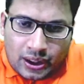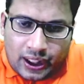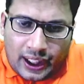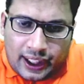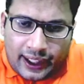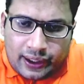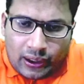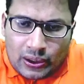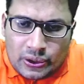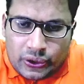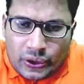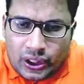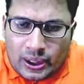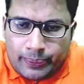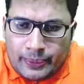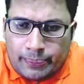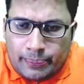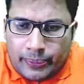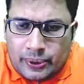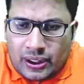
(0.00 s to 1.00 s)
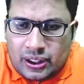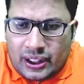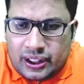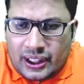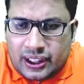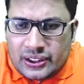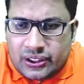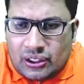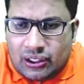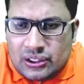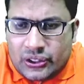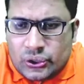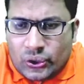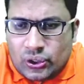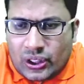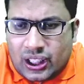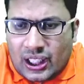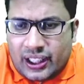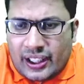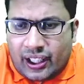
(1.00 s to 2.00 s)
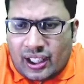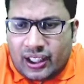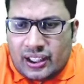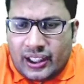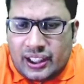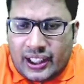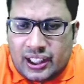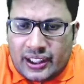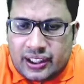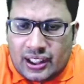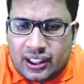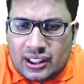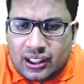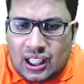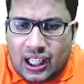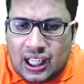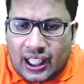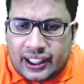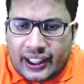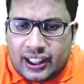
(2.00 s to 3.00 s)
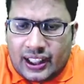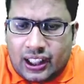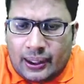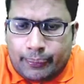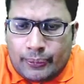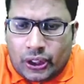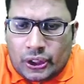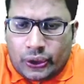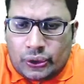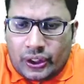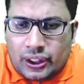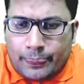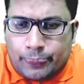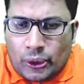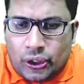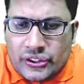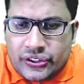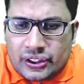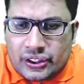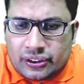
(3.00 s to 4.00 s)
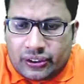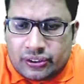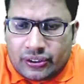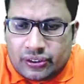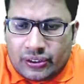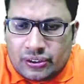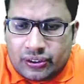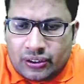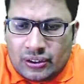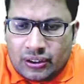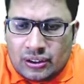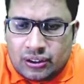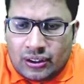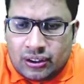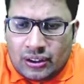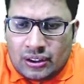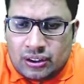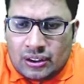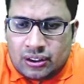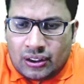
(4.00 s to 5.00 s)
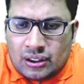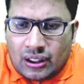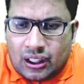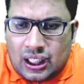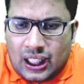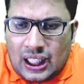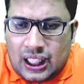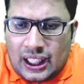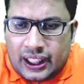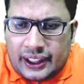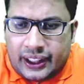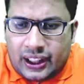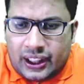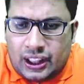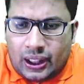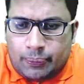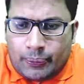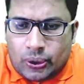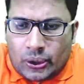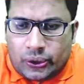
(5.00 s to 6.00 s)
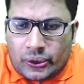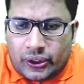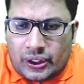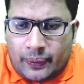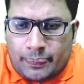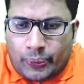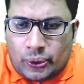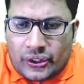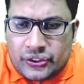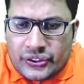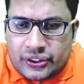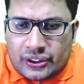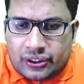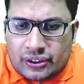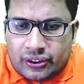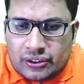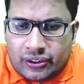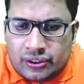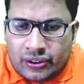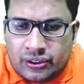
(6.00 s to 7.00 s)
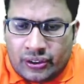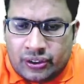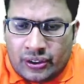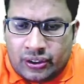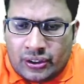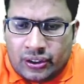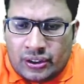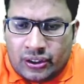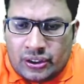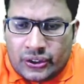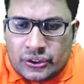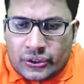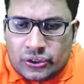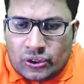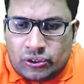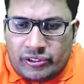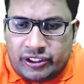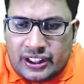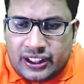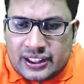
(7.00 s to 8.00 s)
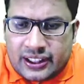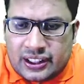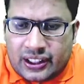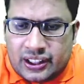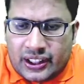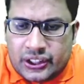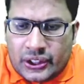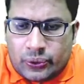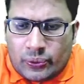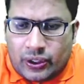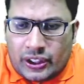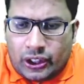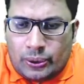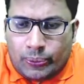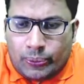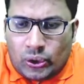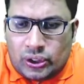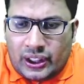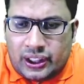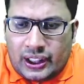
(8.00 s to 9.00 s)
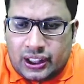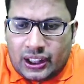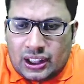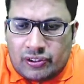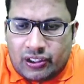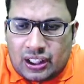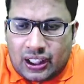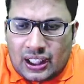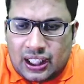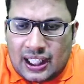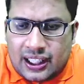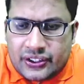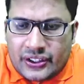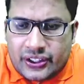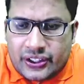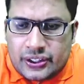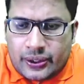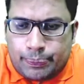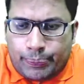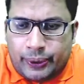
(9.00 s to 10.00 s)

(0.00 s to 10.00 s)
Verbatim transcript: And also remember it is also contraindicated in organic mercury poison. Organic mercury poison. So we discussed one mnemonic in our classes,